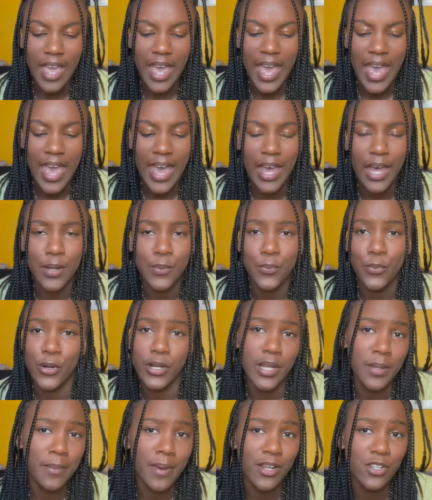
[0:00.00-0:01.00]
and
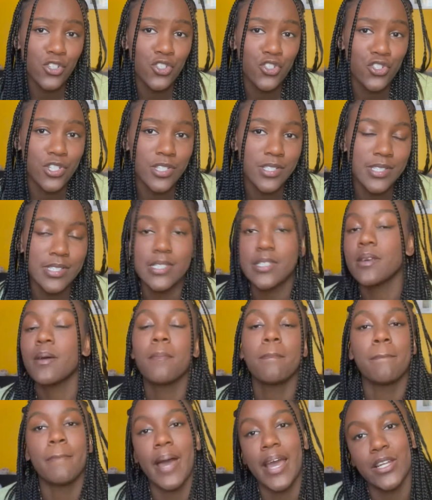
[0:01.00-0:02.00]
pretty much just
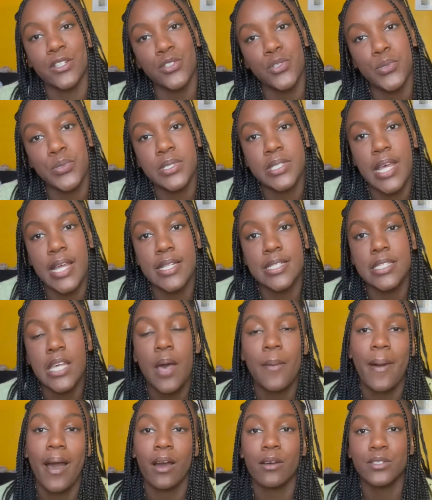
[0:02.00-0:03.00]
my two cents
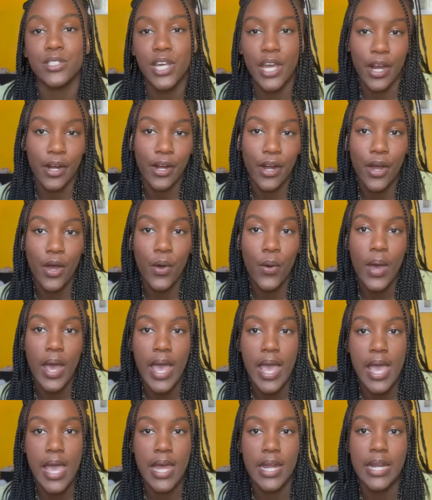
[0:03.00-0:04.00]
about tarot
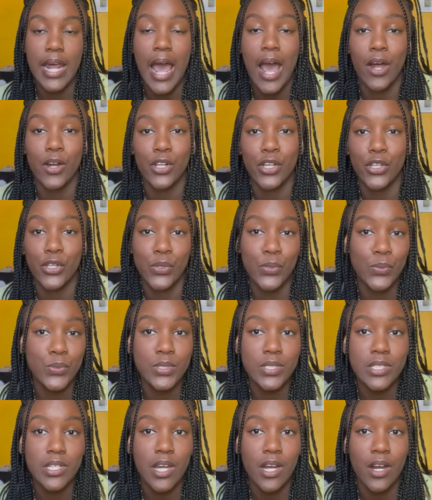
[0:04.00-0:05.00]
and how to
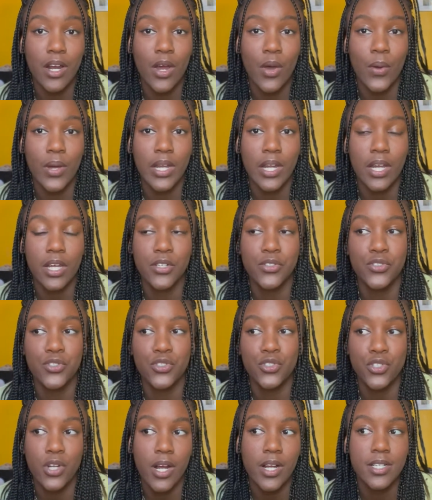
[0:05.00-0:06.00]
use tarot in a
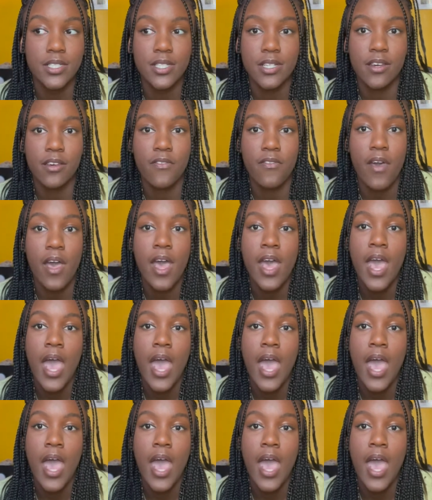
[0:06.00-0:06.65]
constructive